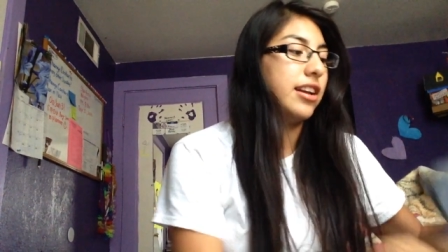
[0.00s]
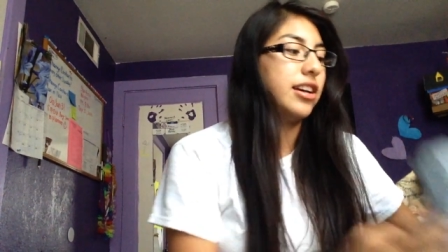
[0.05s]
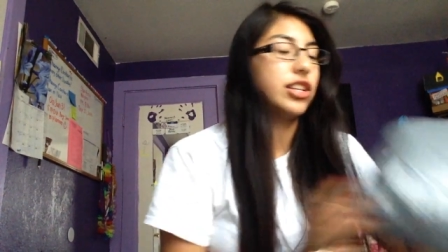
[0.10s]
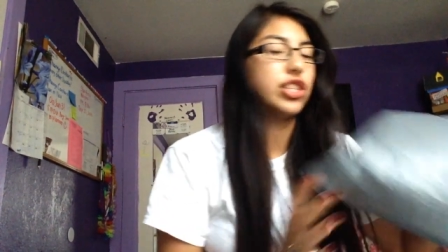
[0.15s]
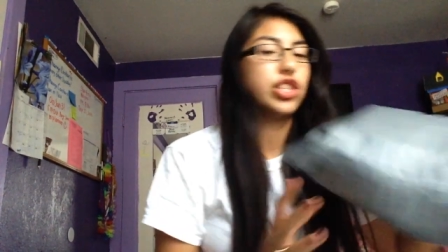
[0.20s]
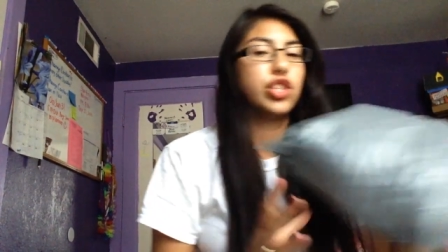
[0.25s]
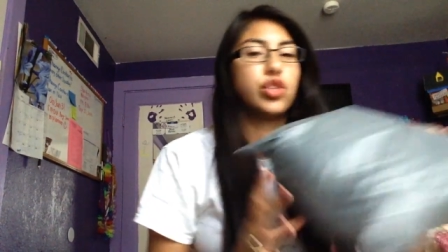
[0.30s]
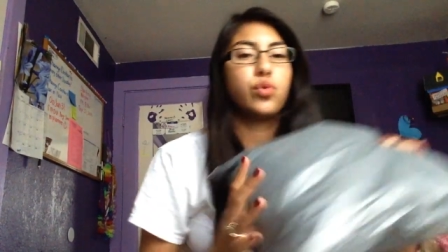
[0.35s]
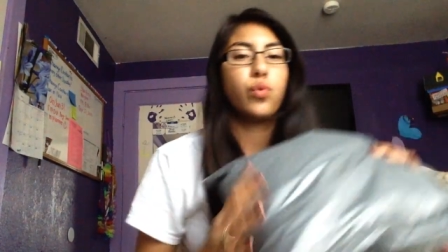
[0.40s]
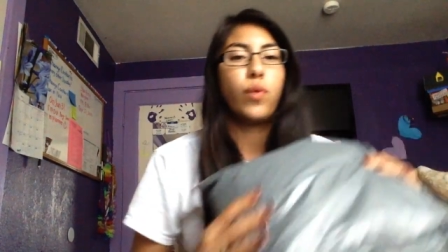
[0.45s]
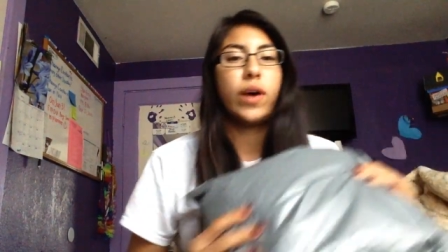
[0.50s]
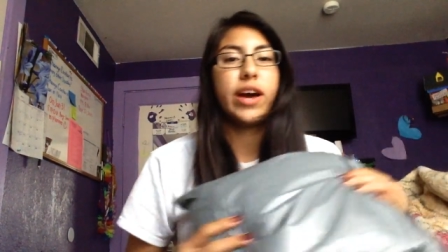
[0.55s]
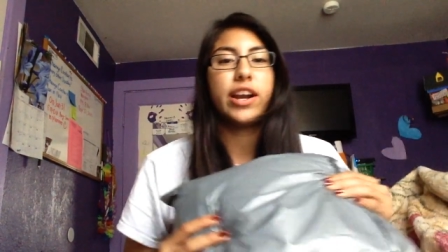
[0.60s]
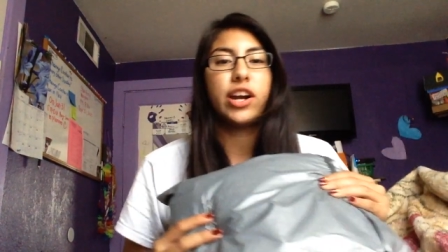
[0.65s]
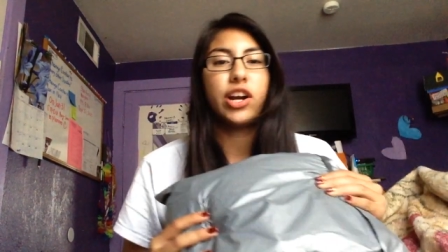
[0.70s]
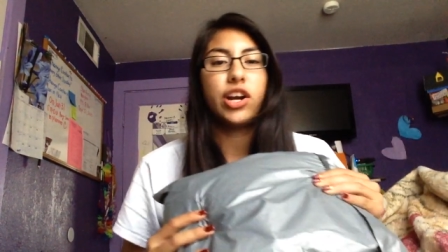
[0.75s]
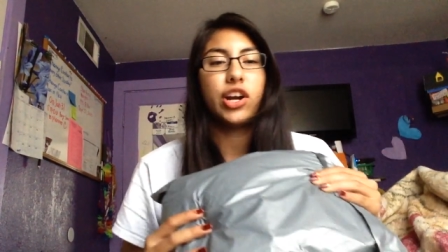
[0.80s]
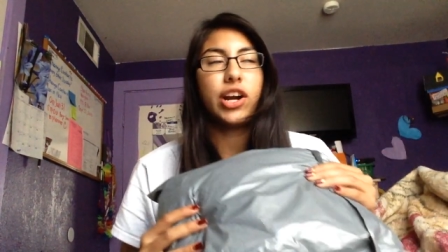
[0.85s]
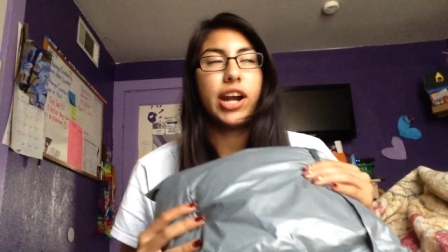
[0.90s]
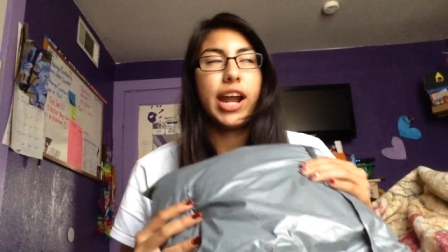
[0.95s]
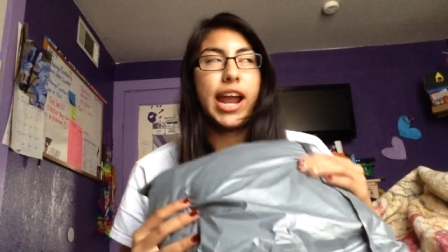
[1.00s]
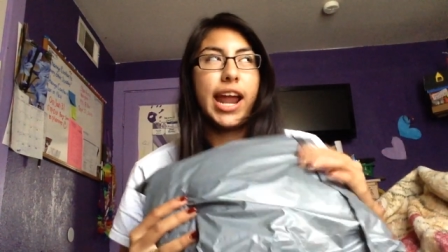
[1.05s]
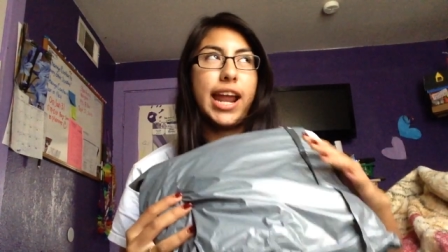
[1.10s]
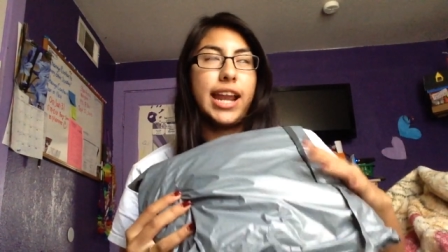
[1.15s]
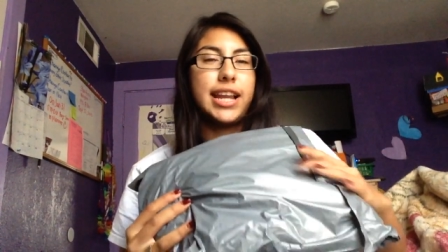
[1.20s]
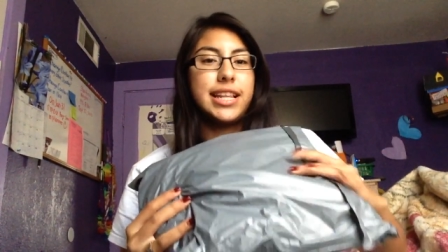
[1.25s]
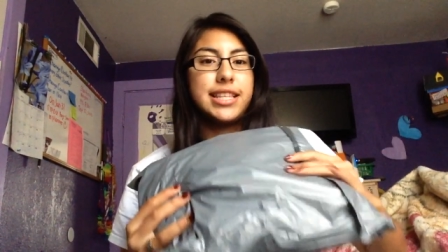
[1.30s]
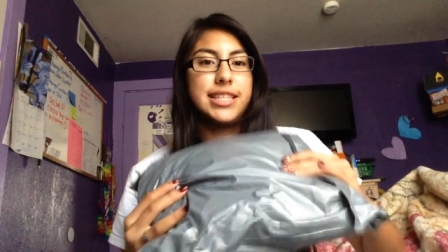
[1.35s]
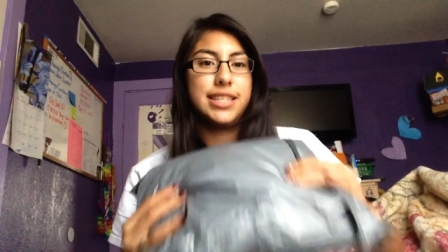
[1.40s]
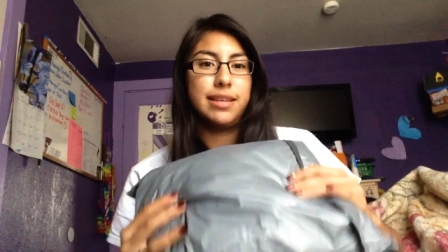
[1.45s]
a sweater
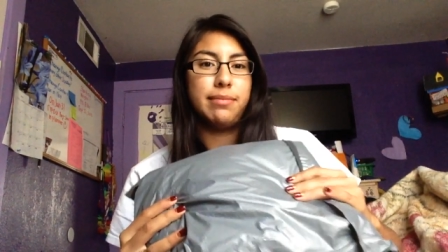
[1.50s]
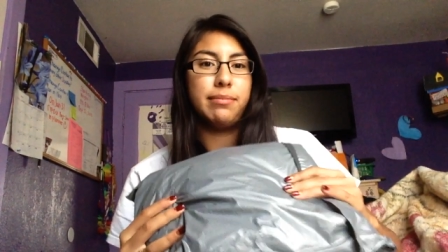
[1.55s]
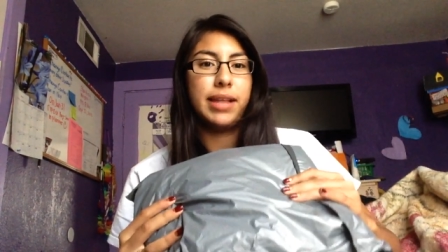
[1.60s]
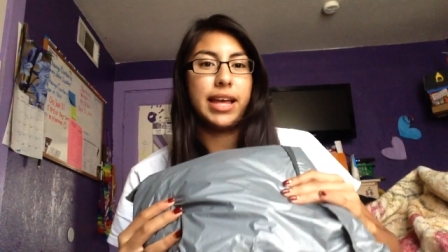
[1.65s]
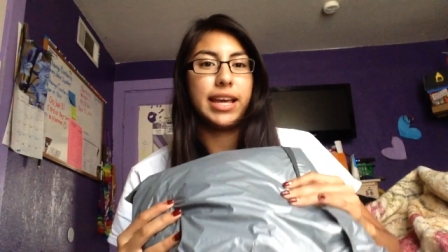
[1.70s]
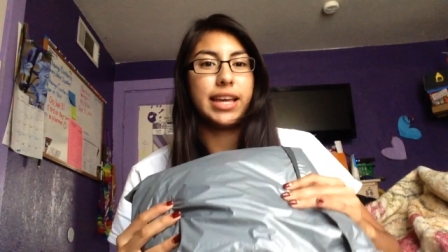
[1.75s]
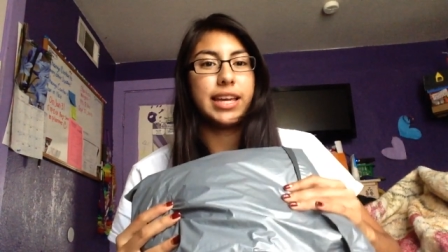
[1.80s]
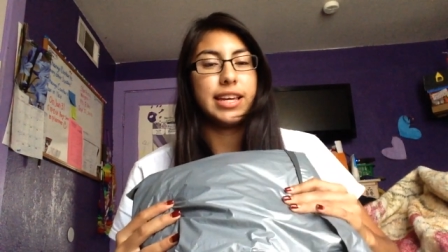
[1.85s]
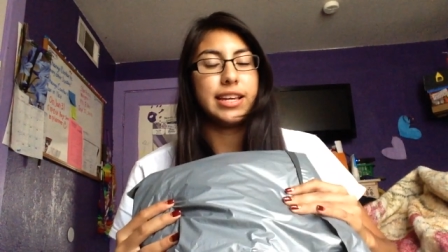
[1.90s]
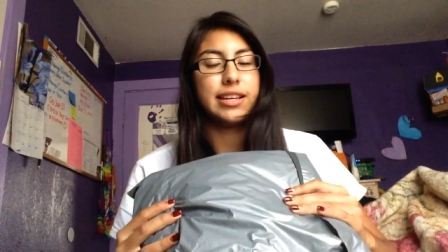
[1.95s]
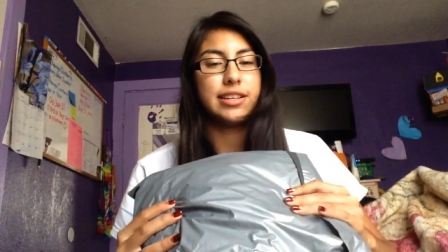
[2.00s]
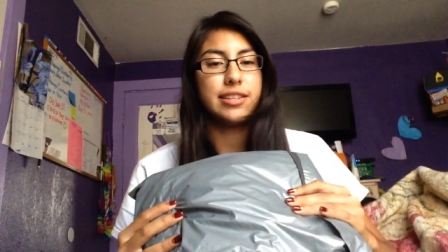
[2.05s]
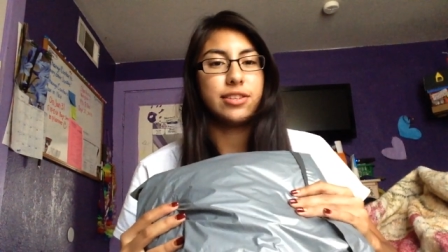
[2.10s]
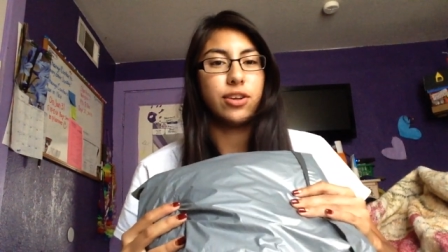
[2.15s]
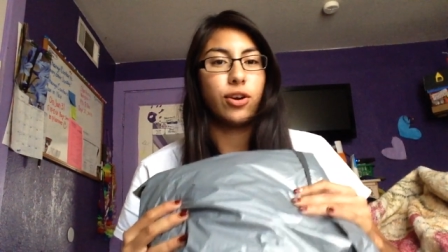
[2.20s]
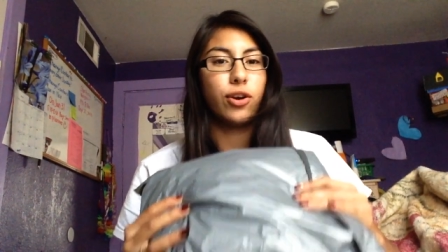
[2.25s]
and some leggings,